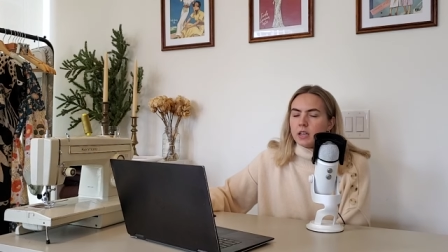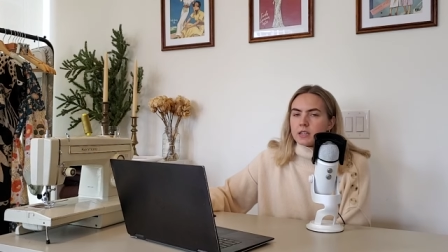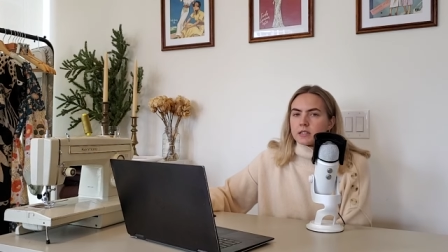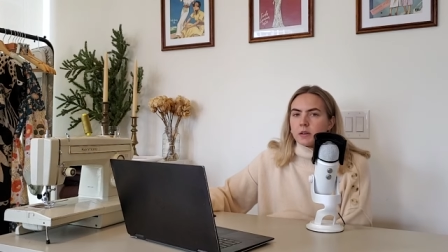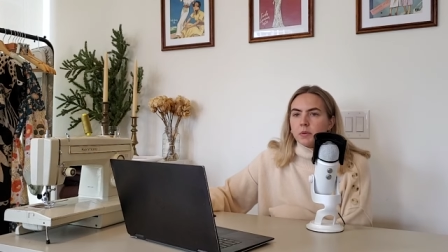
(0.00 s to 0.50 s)

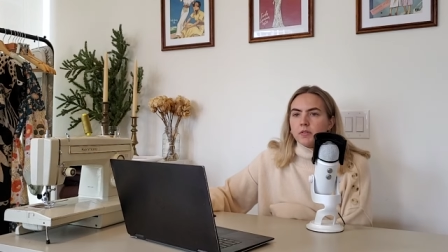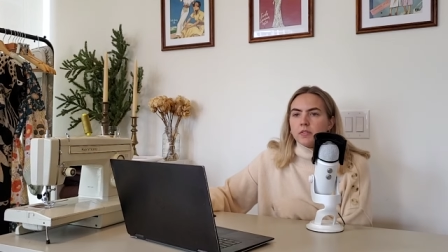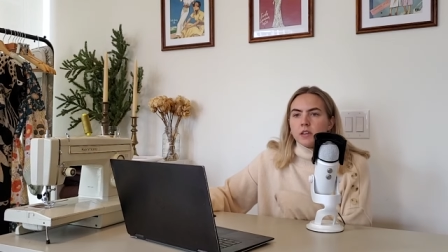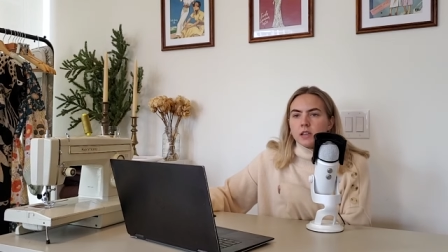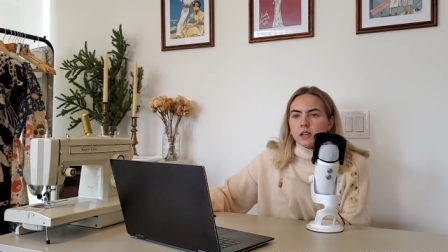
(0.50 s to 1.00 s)
some of
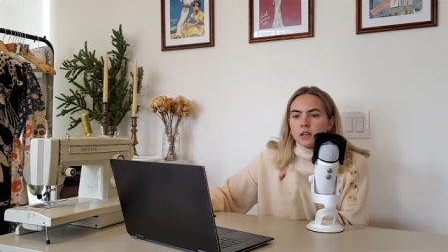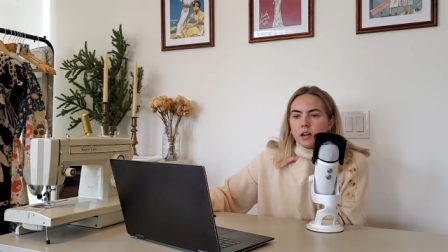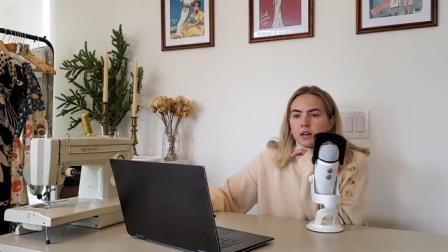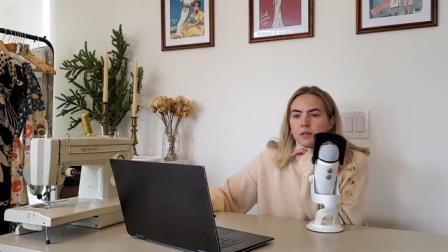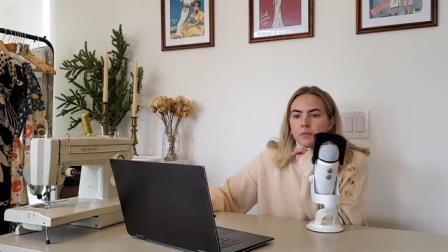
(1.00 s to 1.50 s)
the
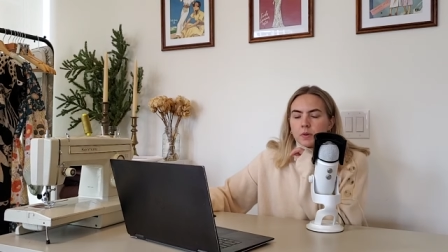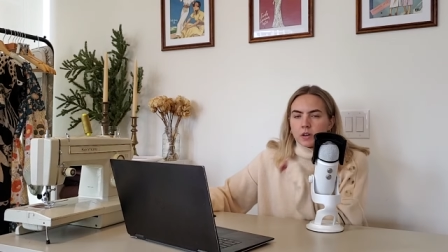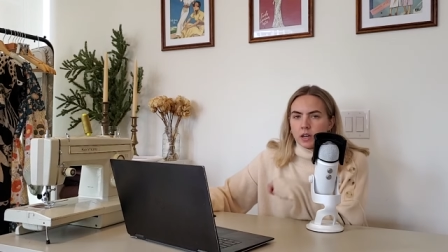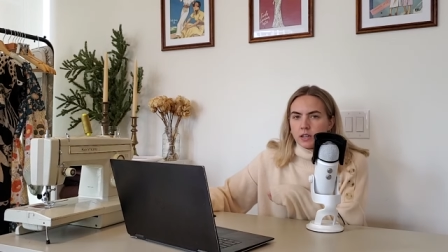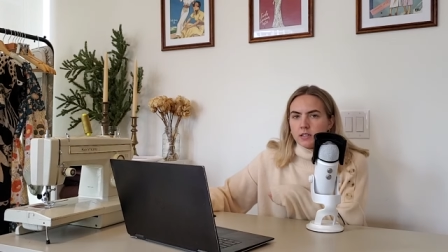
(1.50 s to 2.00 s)
um,
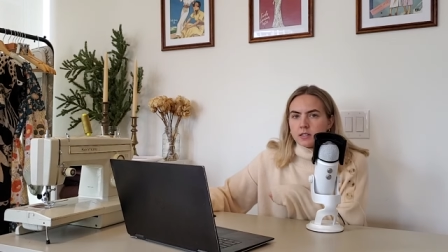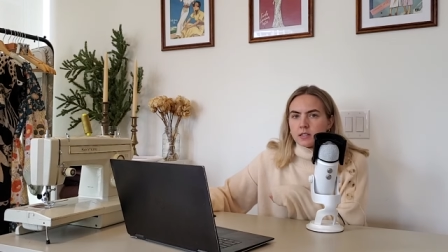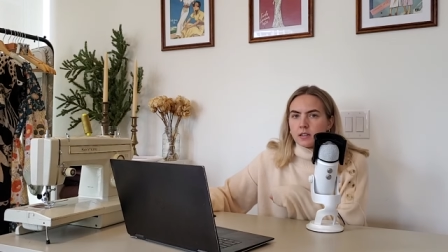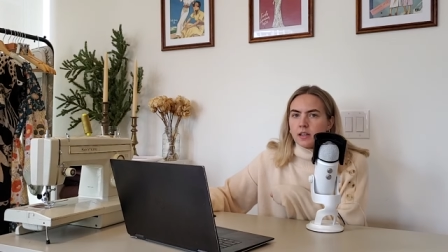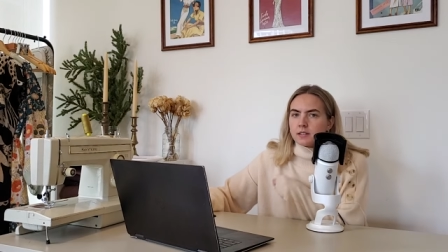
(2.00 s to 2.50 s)
cuts
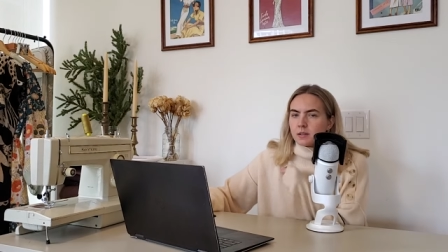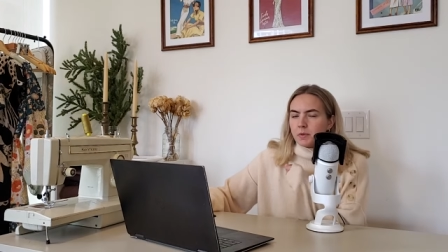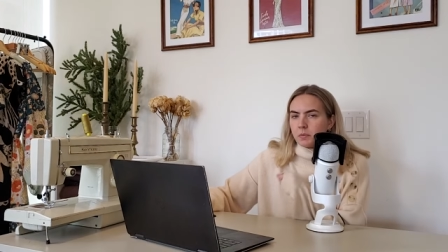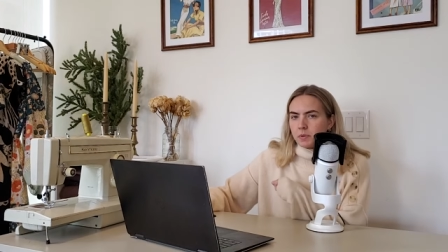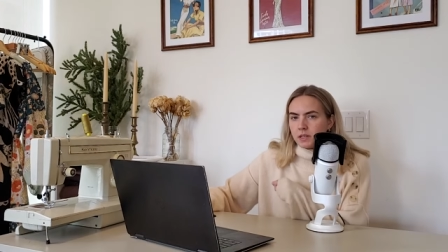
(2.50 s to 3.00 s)
and some of
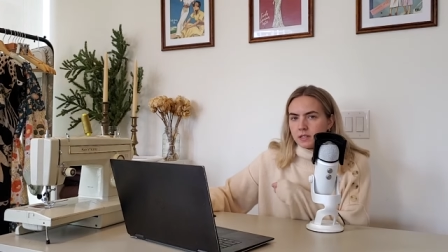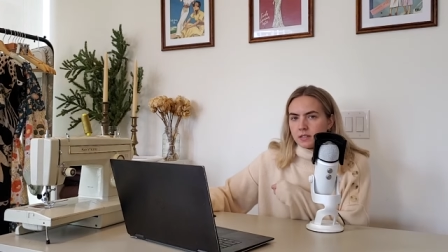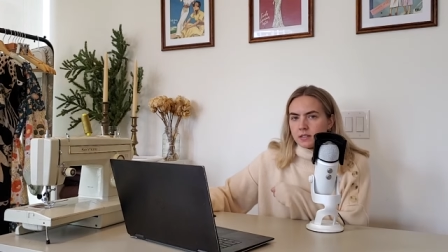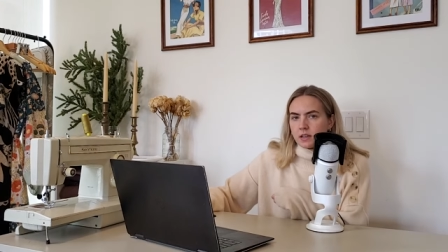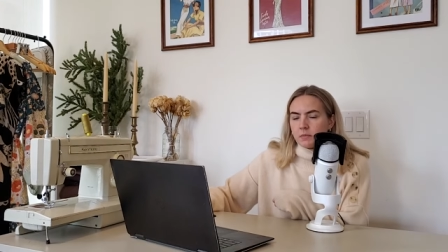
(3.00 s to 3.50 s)
the
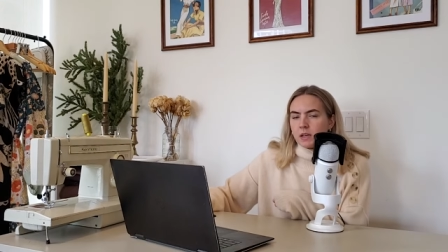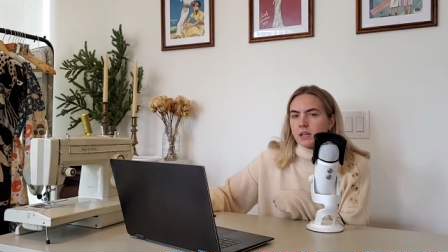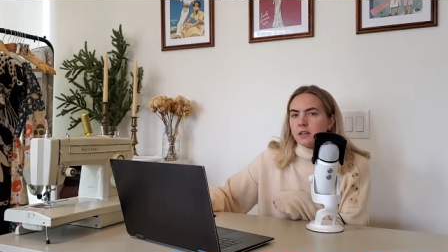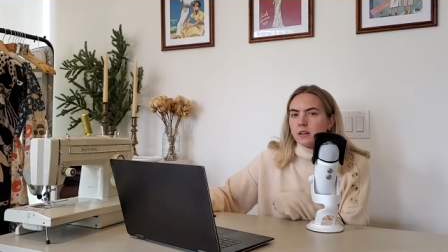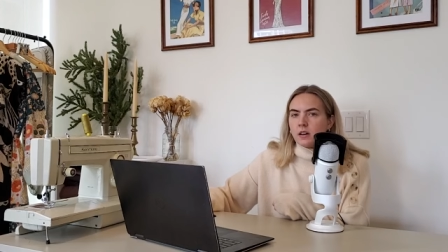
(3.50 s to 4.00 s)
pieces I
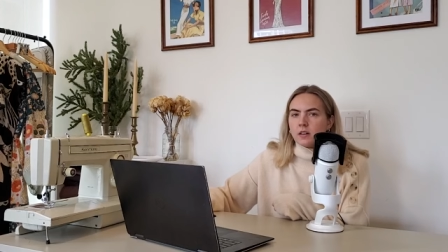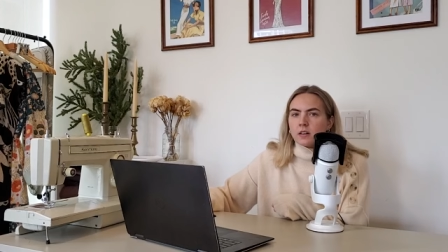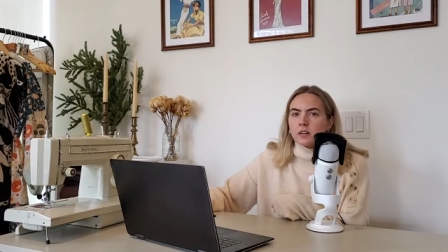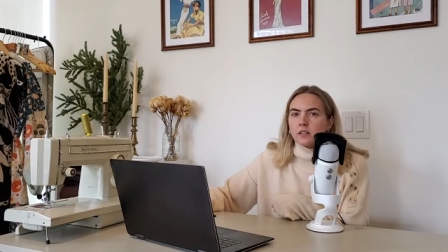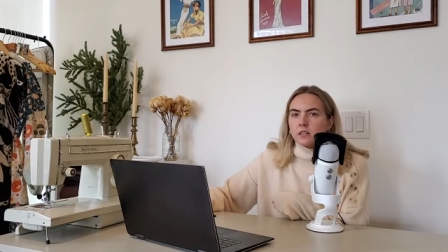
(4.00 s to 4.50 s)
made
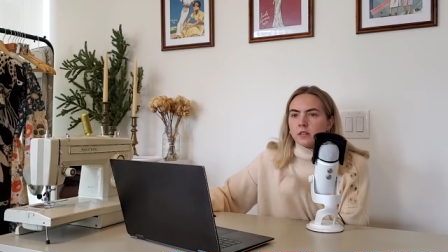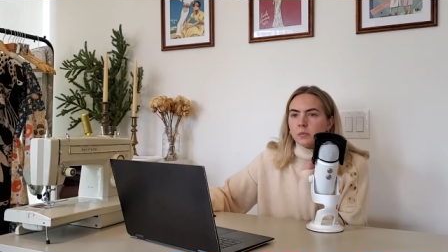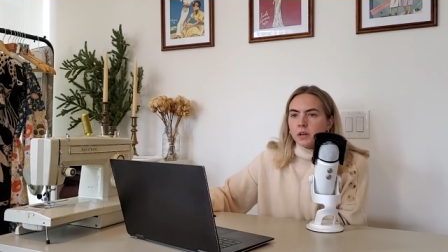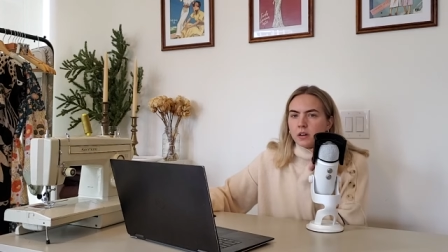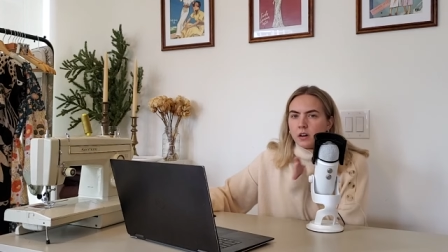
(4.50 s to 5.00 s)
are a little
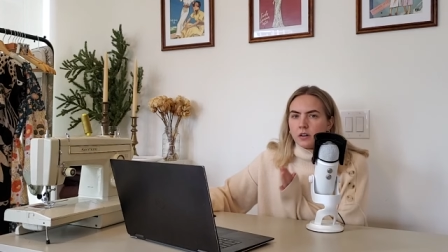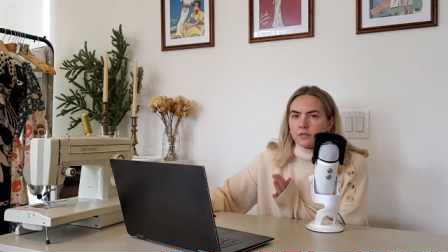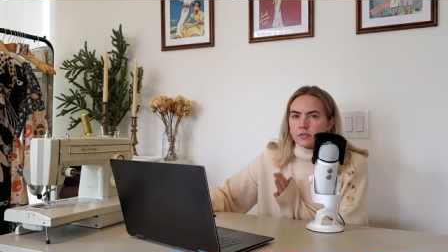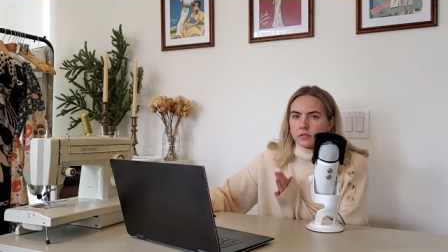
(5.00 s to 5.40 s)
bit off